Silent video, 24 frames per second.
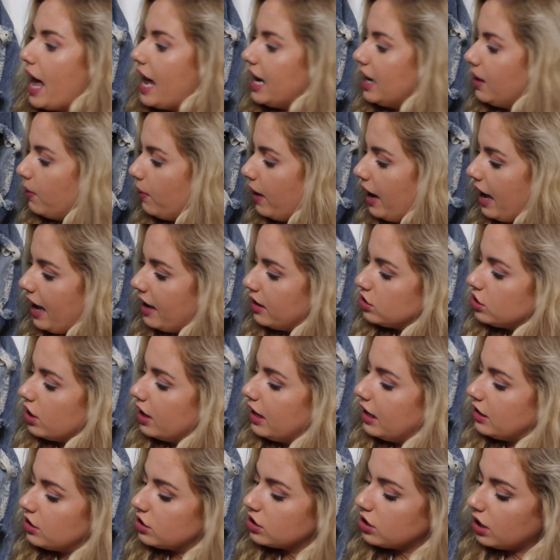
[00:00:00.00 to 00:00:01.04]
anyway, so
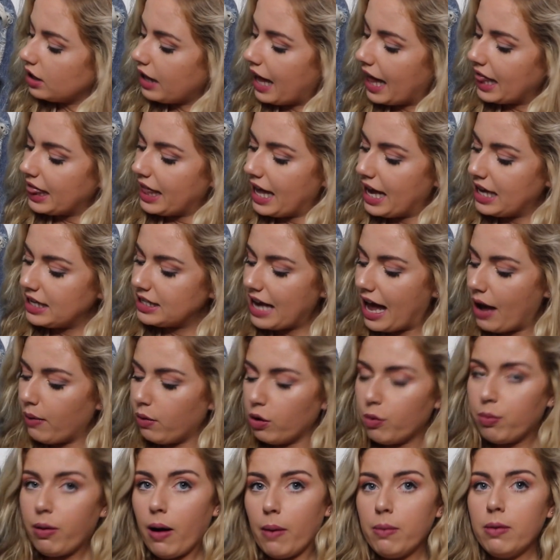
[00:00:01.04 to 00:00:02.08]
they just look like this. I
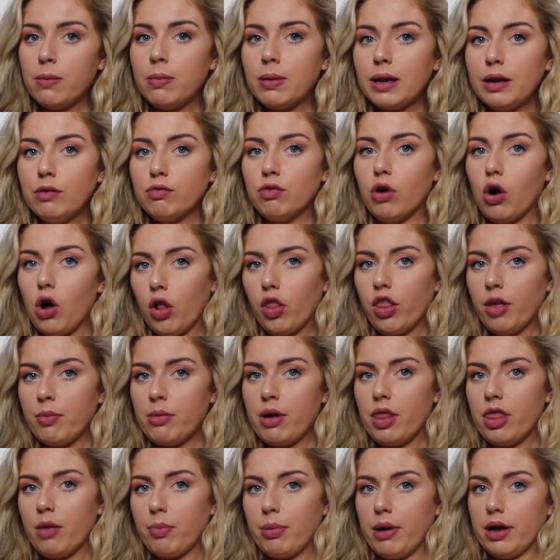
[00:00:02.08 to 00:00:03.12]
would probably roll them
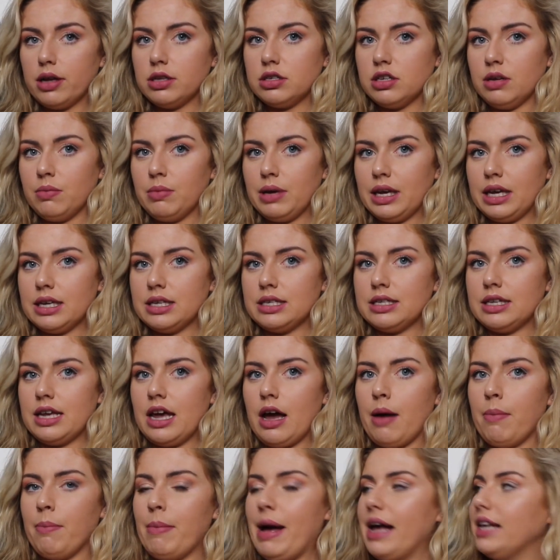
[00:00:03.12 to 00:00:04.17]
at the bottom because they
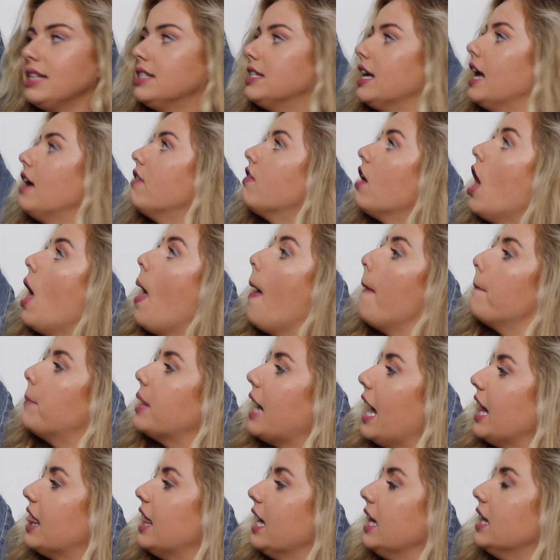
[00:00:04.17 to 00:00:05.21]
are massive. But
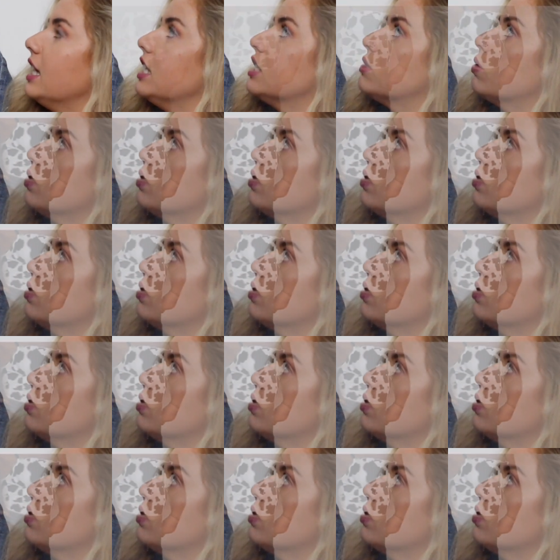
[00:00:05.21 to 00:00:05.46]
I think these